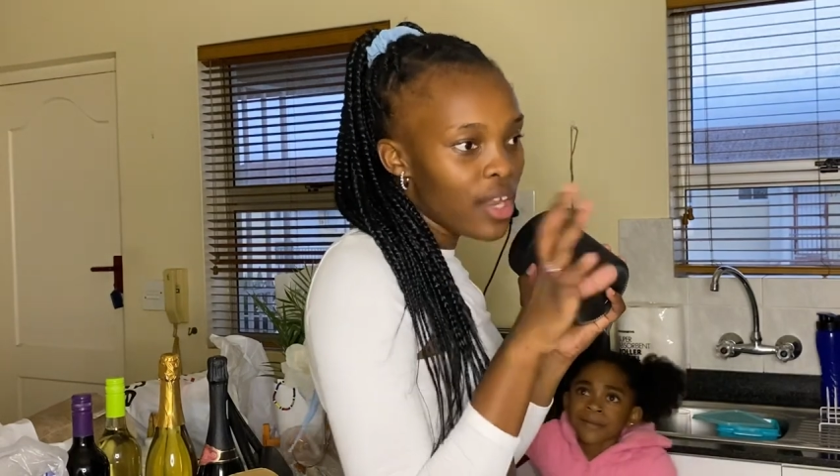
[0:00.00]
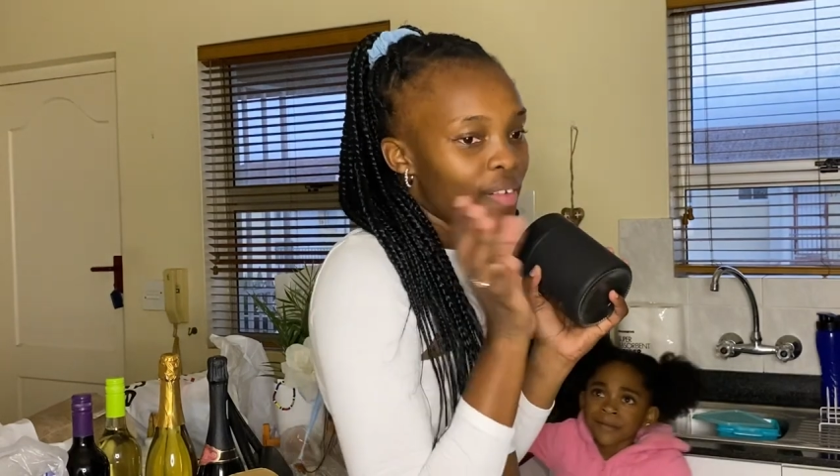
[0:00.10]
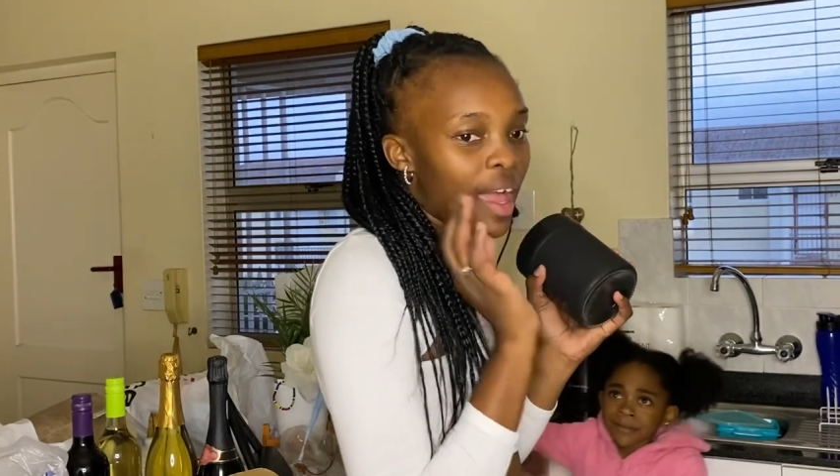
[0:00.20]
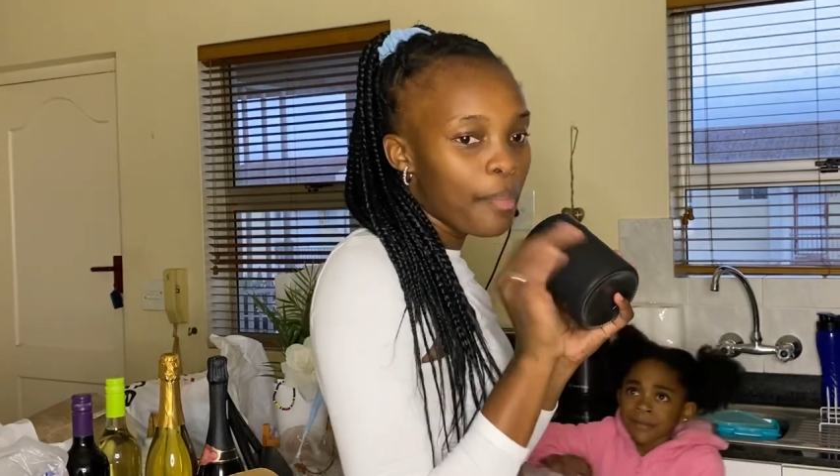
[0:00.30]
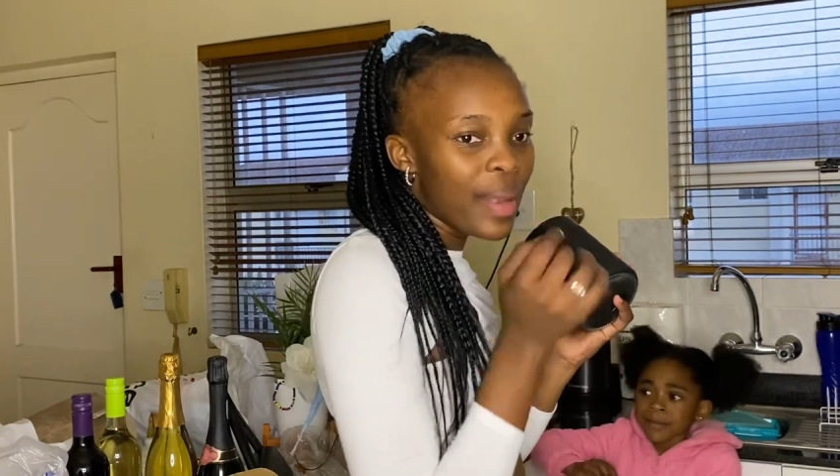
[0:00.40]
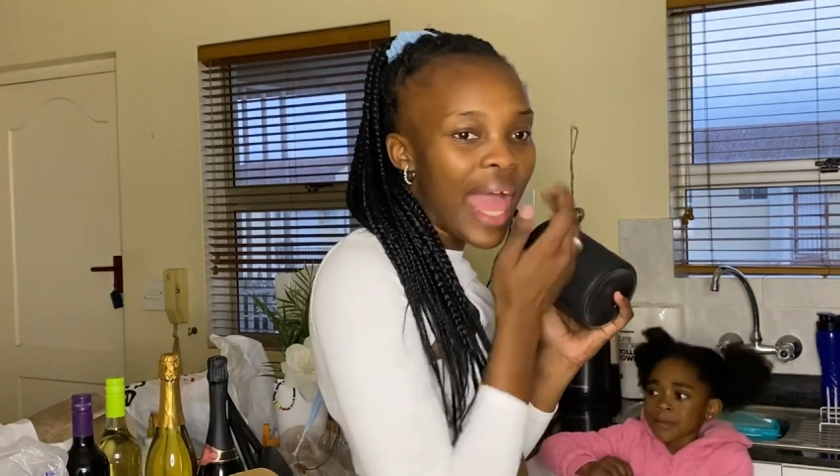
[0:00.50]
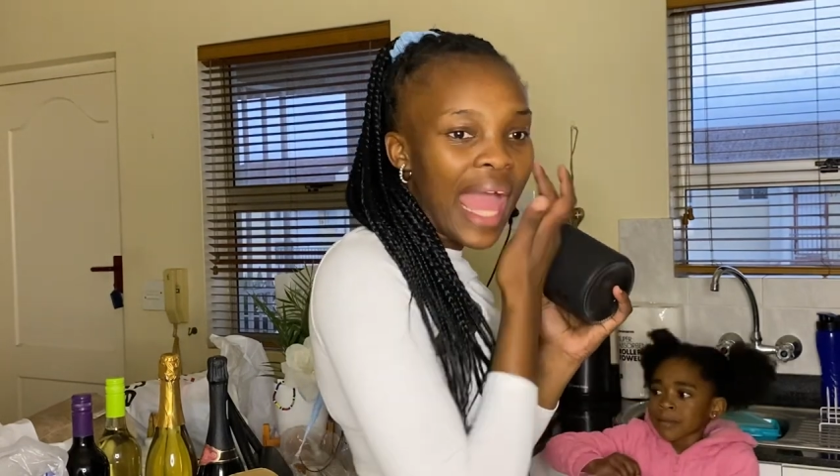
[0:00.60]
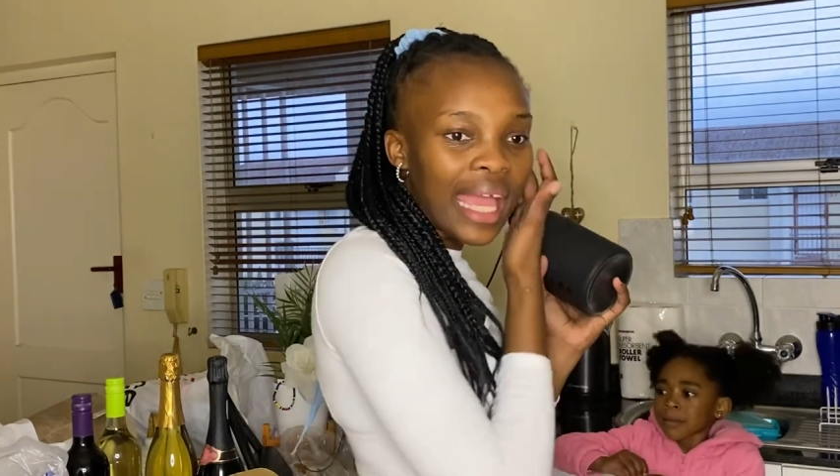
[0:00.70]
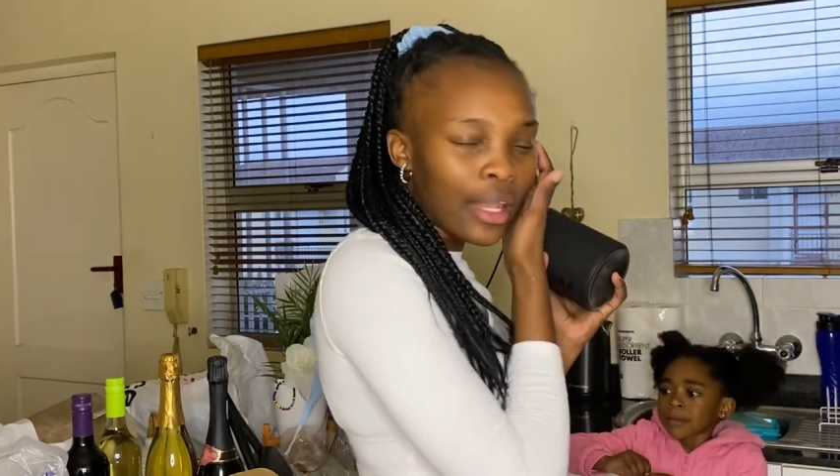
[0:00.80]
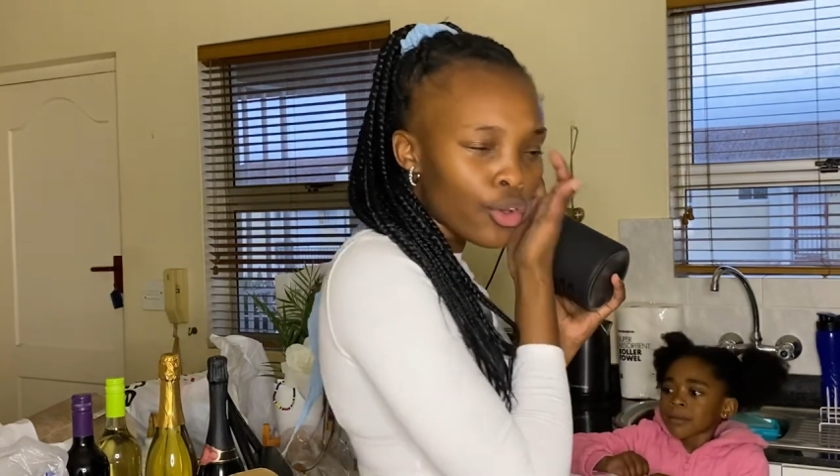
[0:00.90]
of like
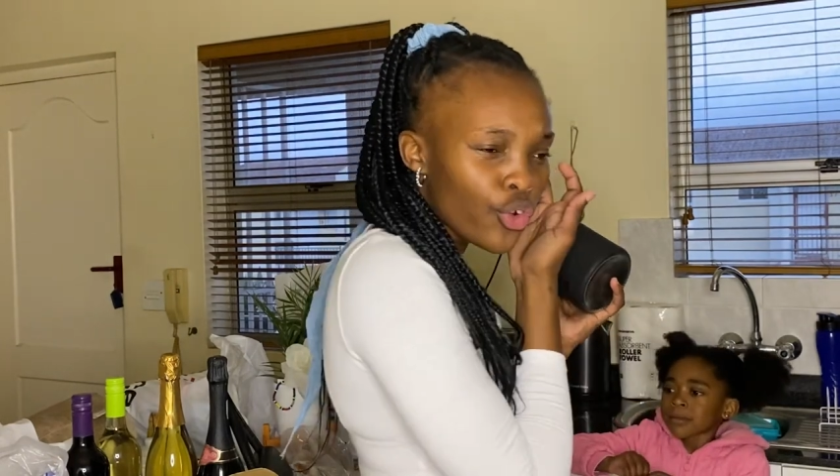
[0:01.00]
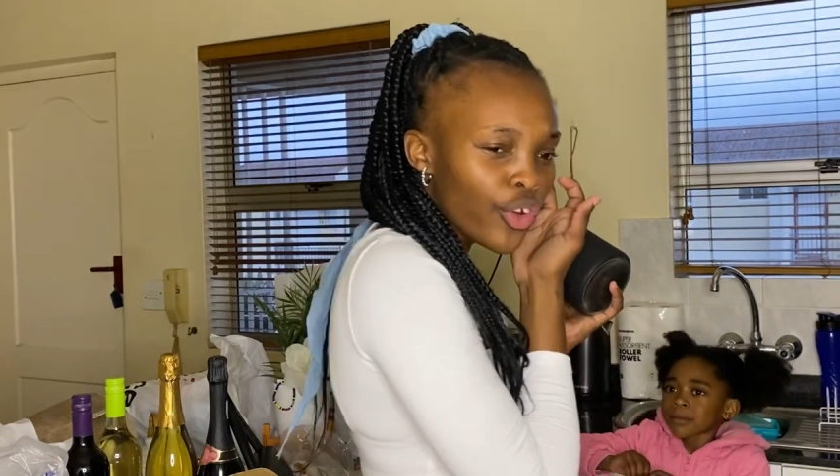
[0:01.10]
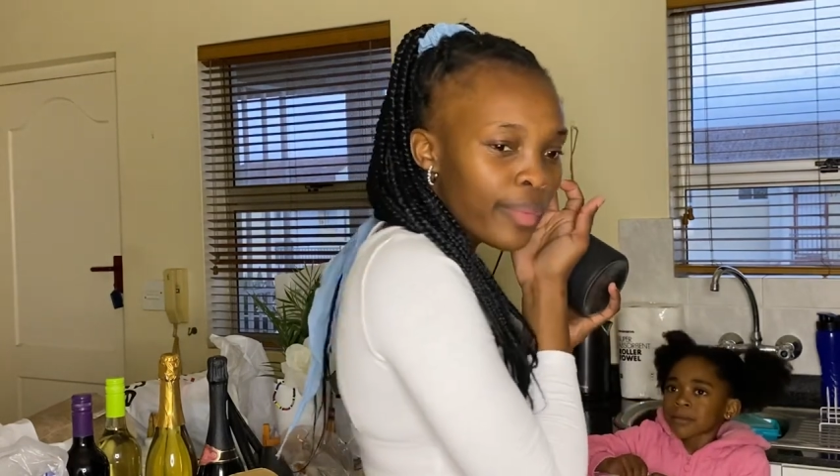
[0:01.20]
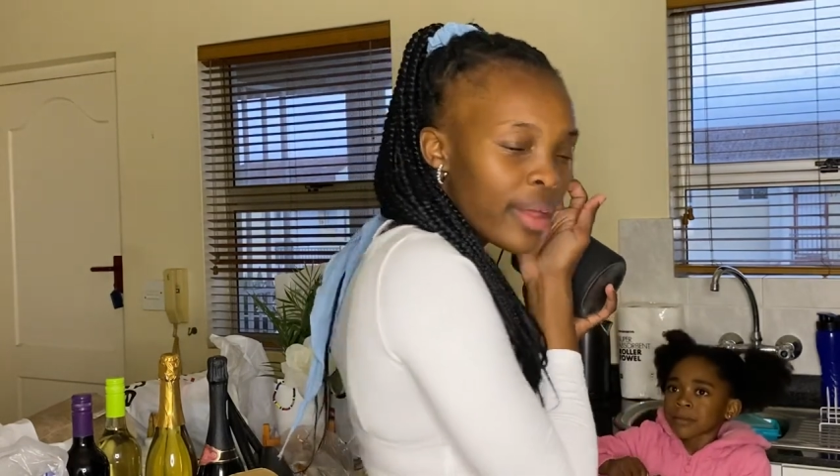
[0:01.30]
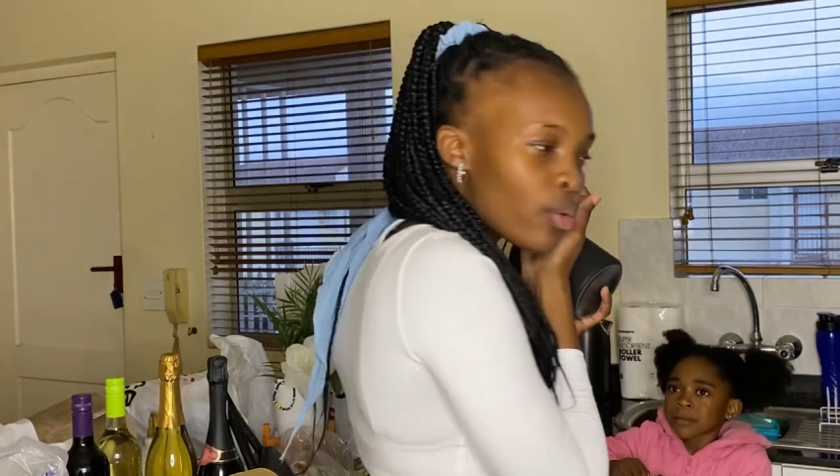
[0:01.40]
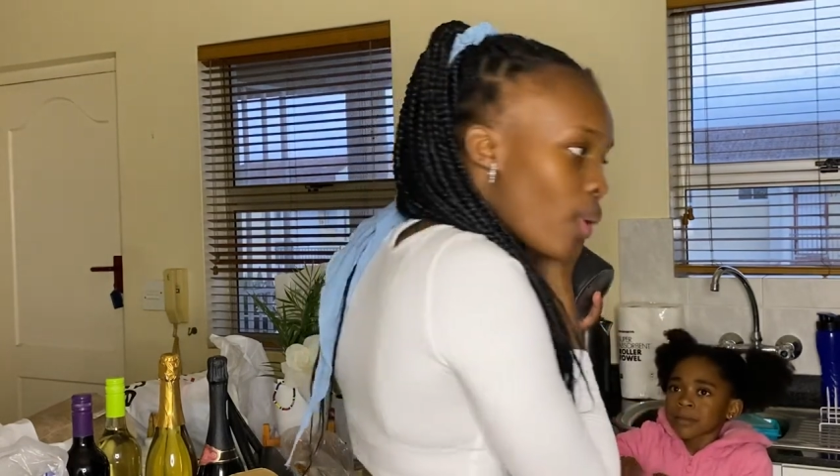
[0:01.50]
black and cream and